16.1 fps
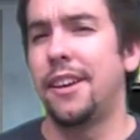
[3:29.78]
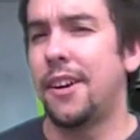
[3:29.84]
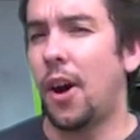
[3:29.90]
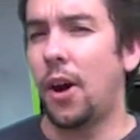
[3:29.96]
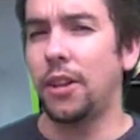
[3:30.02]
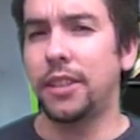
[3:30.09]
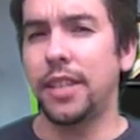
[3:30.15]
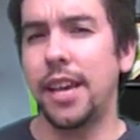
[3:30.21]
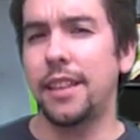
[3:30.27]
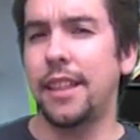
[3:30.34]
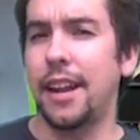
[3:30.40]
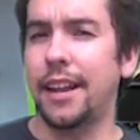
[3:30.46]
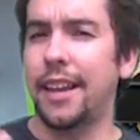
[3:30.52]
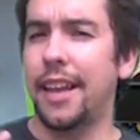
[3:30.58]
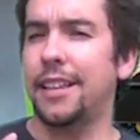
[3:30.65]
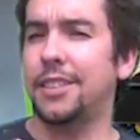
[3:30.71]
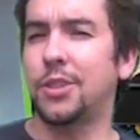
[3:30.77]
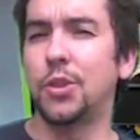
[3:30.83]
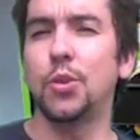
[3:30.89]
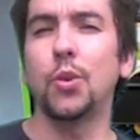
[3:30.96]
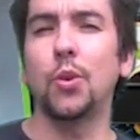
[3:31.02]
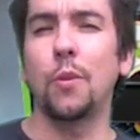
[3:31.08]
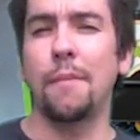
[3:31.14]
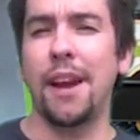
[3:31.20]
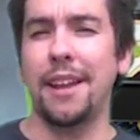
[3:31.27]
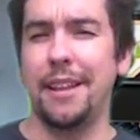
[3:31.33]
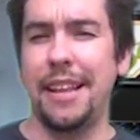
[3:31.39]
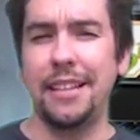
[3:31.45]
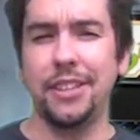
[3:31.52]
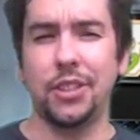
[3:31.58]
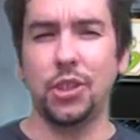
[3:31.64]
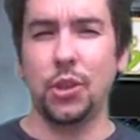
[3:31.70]
all day that I guess Google
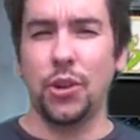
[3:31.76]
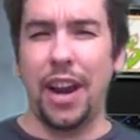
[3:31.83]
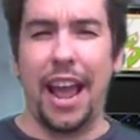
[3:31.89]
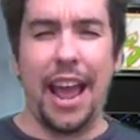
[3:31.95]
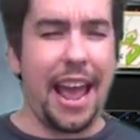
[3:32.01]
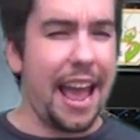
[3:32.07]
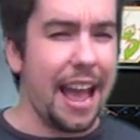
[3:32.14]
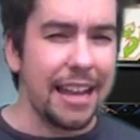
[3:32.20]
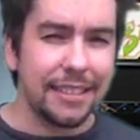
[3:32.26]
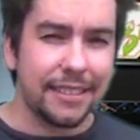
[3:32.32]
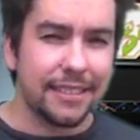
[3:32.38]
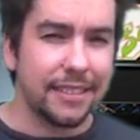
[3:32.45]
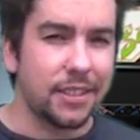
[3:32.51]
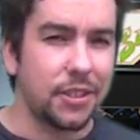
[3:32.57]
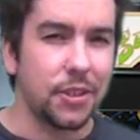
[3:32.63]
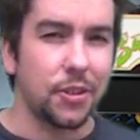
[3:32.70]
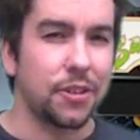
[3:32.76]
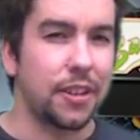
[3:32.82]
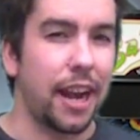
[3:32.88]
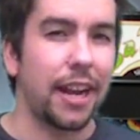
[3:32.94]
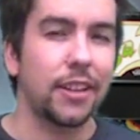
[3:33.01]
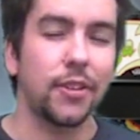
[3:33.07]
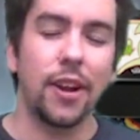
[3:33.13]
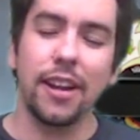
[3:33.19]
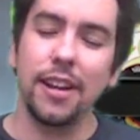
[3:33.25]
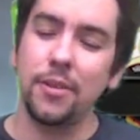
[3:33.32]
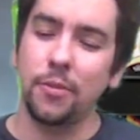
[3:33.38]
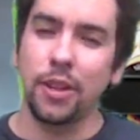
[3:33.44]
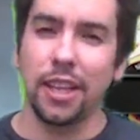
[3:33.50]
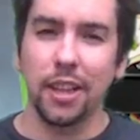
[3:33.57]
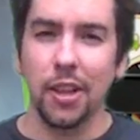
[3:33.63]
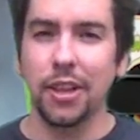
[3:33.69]
might insert ads into your dialer. I didn't
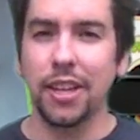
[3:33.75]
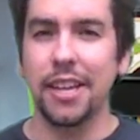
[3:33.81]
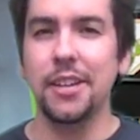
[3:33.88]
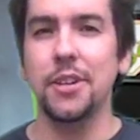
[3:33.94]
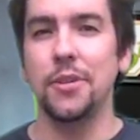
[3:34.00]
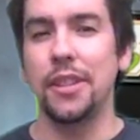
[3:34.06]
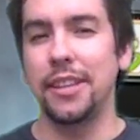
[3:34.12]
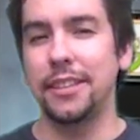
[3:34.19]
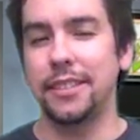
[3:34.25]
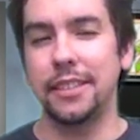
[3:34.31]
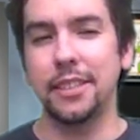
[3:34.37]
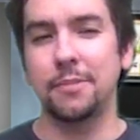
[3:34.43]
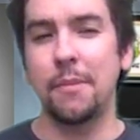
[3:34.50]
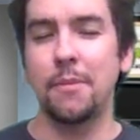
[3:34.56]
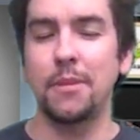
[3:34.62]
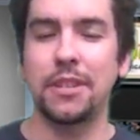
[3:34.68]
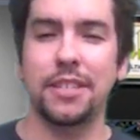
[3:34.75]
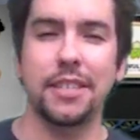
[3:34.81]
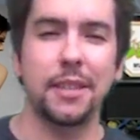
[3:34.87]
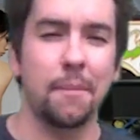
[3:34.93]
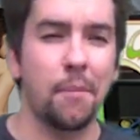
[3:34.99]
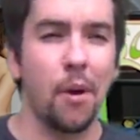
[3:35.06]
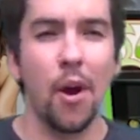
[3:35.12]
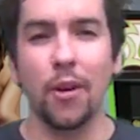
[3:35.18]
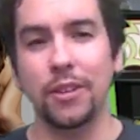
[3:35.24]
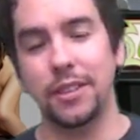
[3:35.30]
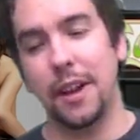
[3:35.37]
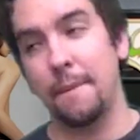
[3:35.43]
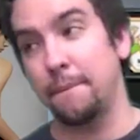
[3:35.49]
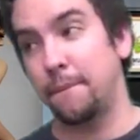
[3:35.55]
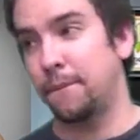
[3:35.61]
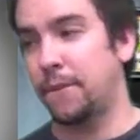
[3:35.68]
really look into this. I just remember seeing the post,
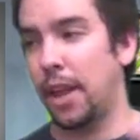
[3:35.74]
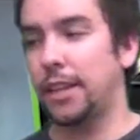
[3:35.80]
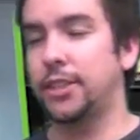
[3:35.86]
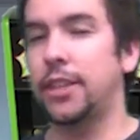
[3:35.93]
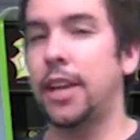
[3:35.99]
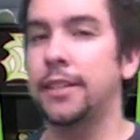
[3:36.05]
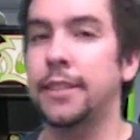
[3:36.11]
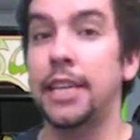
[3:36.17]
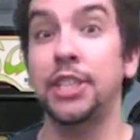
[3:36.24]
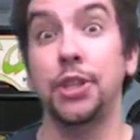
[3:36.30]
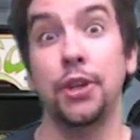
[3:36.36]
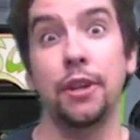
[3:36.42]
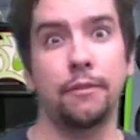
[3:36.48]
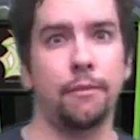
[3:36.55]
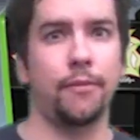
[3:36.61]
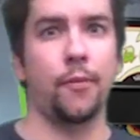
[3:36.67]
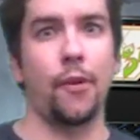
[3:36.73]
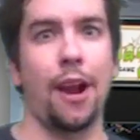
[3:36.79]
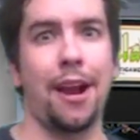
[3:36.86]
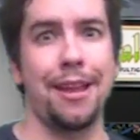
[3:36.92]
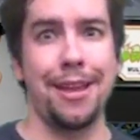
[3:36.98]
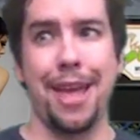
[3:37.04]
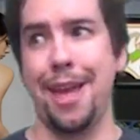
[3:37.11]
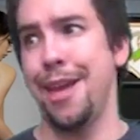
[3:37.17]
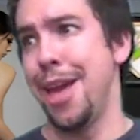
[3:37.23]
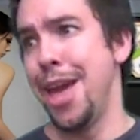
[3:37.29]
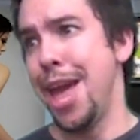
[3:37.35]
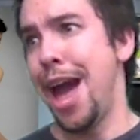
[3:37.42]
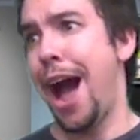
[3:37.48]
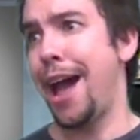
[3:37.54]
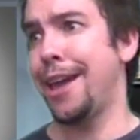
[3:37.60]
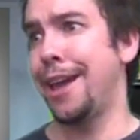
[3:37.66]
and I, I guess I should have before I,
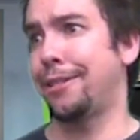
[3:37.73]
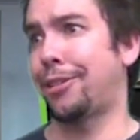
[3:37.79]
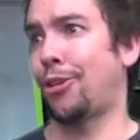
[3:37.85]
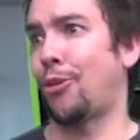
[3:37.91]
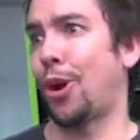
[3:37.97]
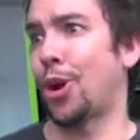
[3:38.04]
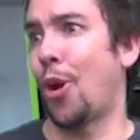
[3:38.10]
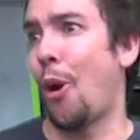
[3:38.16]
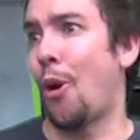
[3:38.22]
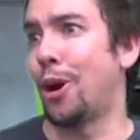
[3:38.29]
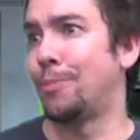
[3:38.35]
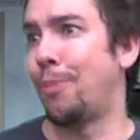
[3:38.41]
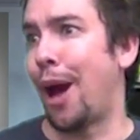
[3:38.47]
I hit the record